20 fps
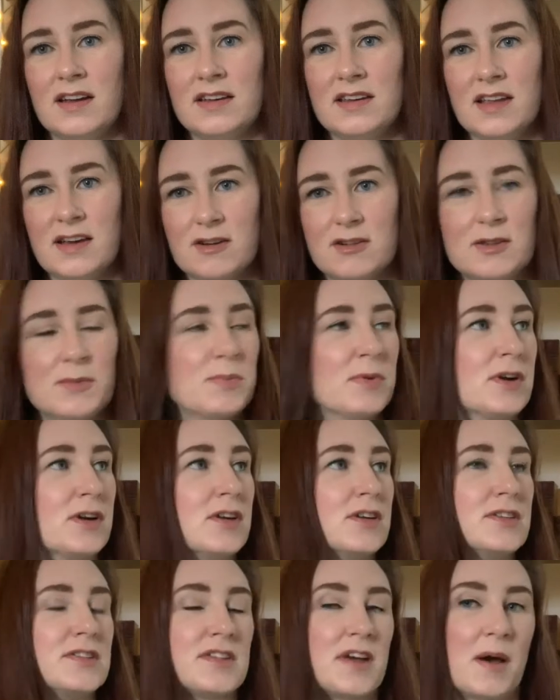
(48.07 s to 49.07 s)
nail
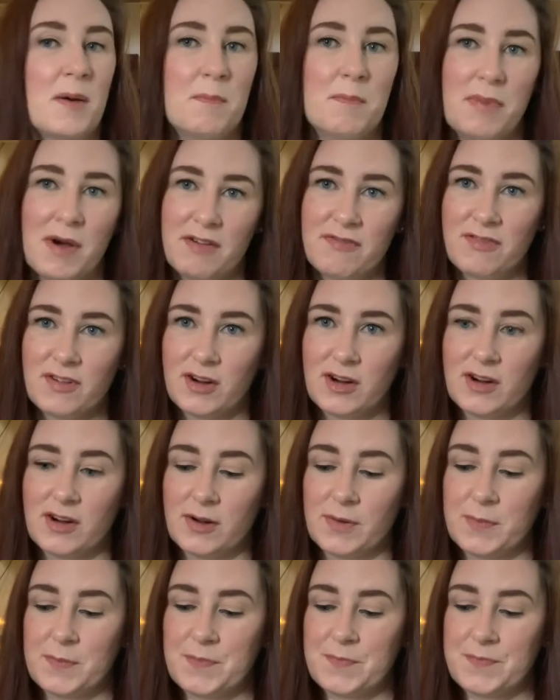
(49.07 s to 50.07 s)
clippers, a
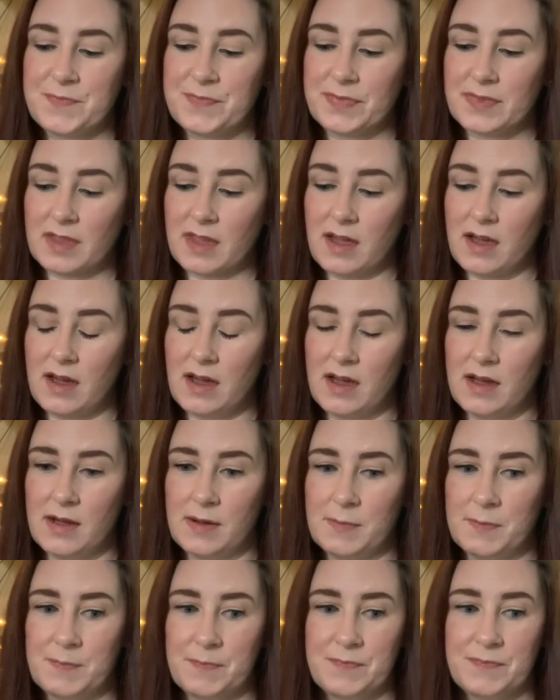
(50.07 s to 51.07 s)
buffer,
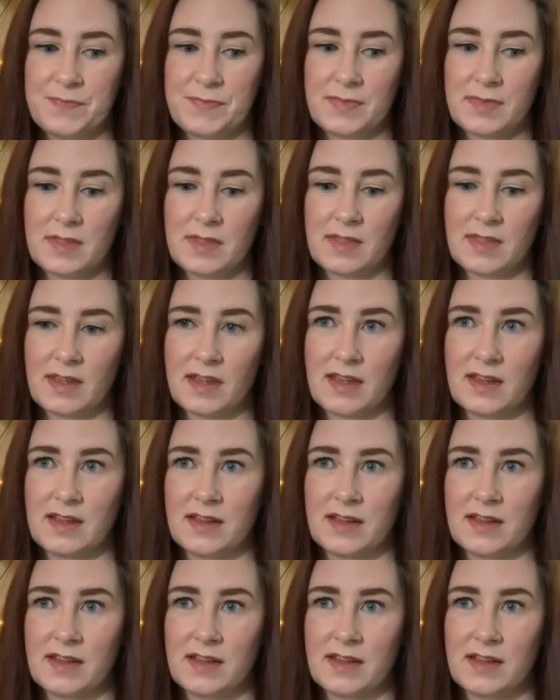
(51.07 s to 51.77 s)
it's